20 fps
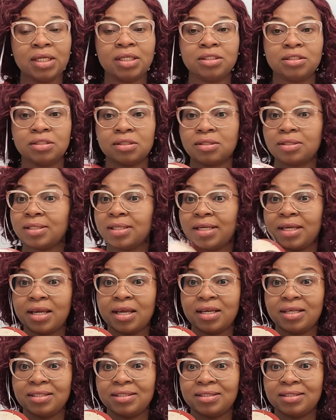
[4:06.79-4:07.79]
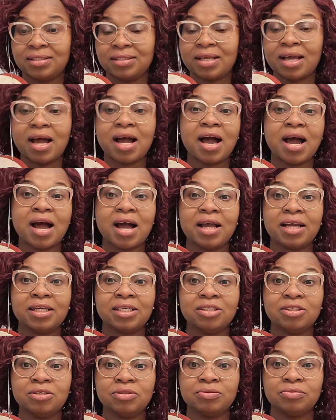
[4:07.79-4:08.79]
just in case I
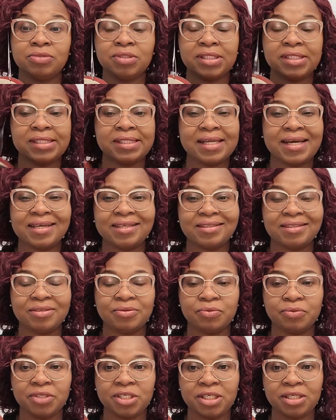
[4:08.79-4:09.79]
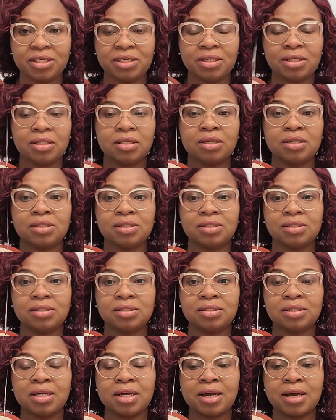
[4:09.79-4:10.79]
don't really like the wig
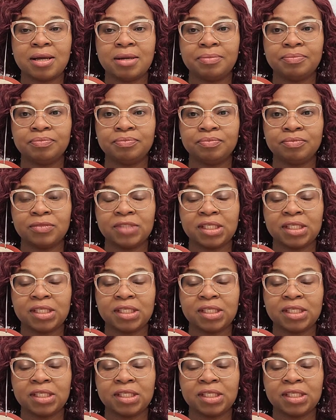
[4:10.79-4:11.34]
because um,